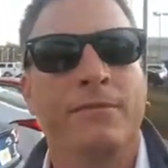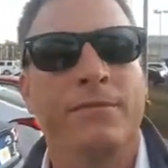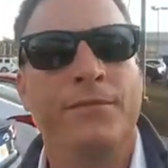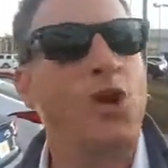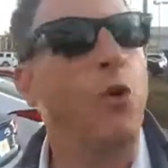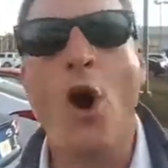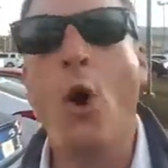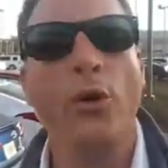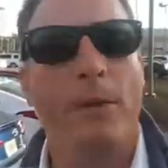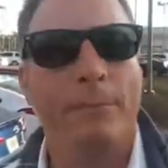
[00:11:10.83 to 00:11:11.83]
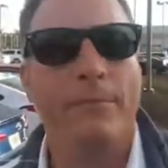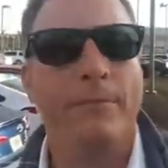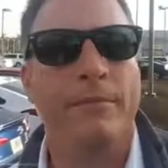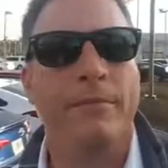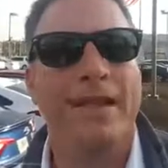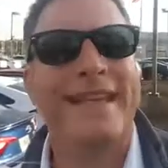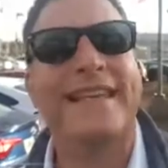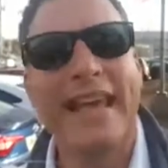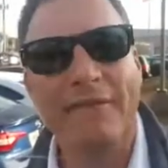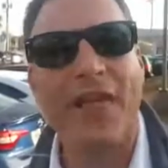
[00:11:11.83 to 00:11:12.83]
Don't hold them.
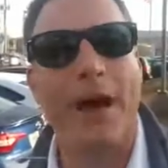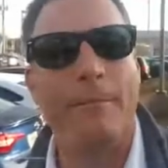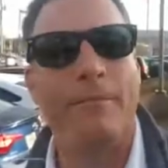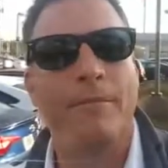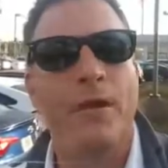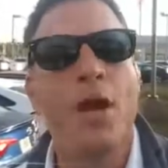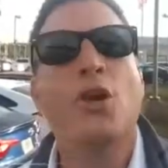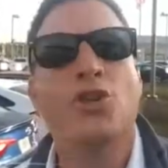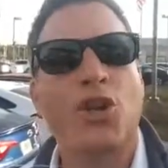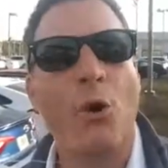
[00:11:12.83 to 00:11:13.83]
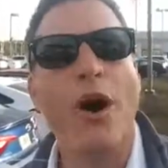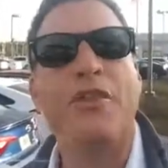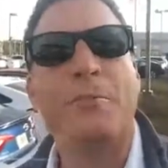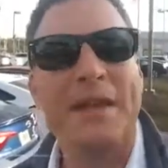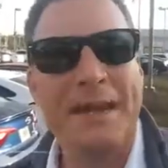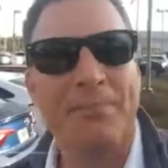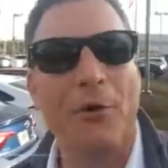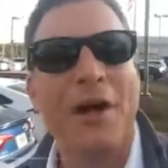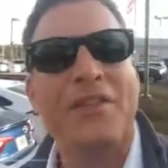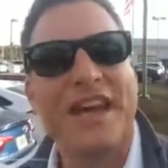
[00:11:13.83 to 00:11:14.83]
Give them. Show other people
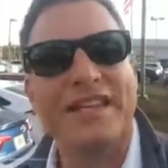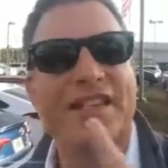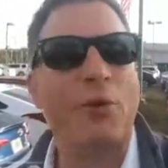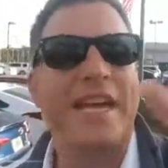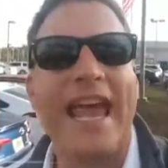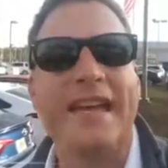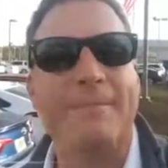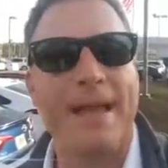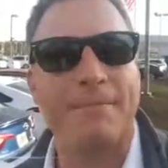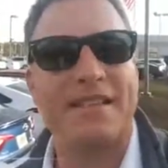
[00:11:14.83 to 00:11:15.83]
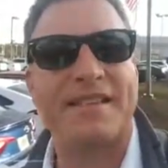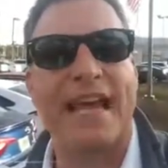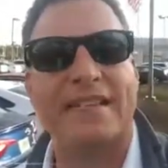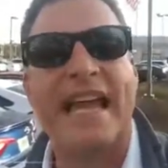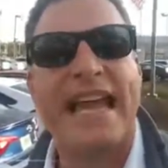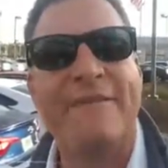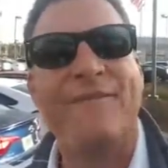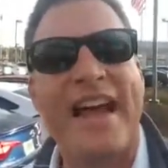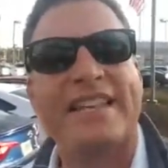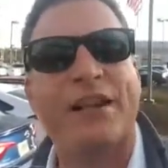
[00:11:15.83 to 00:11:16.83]
that it's okay to make mistakes. In
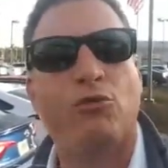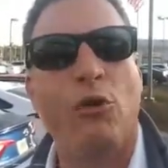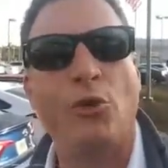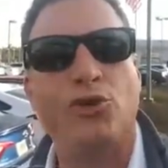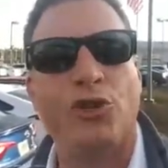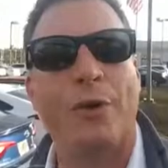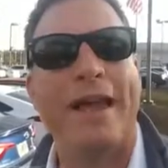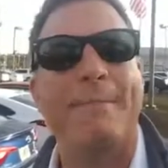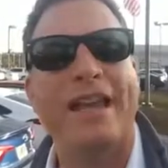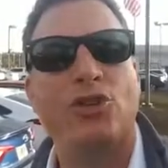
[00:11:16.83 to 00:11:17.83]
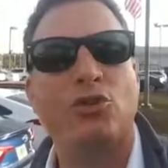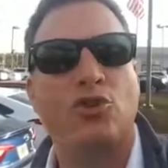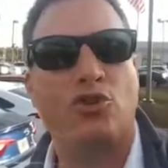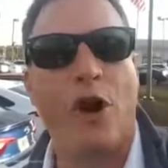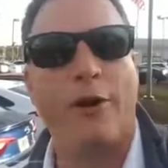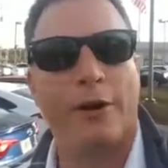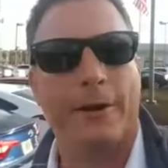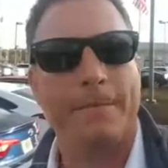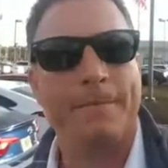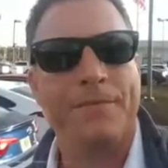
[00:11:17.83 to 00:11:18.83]
fact, it grows you and makes you stronger.
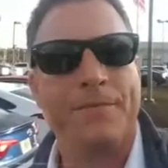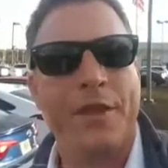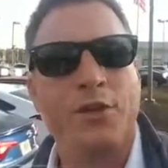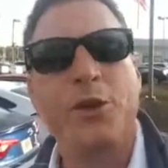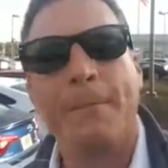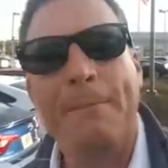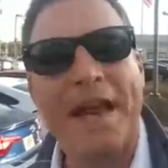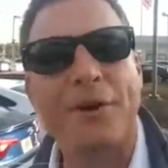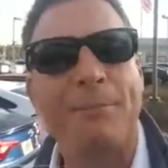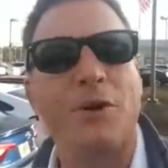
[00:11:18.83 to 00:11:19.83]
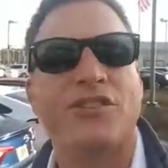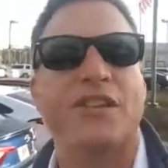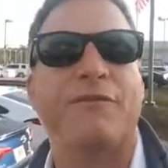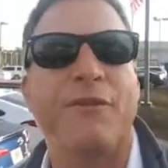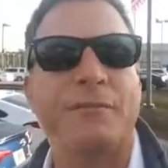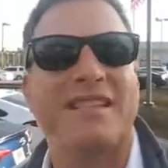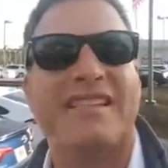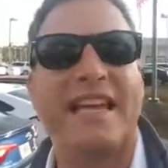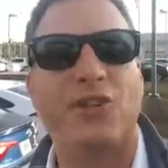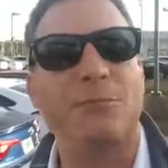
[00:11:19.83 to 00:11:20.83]
You're a better person for the
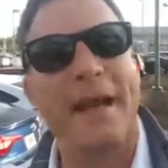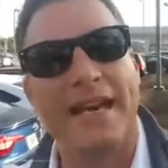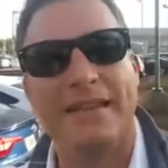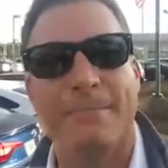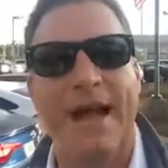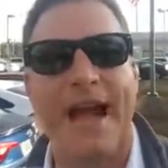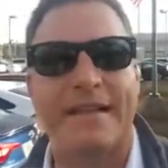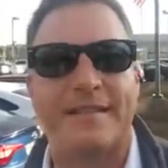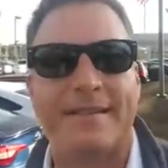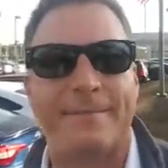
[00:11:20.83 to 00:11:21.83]
mistakes you made in the past.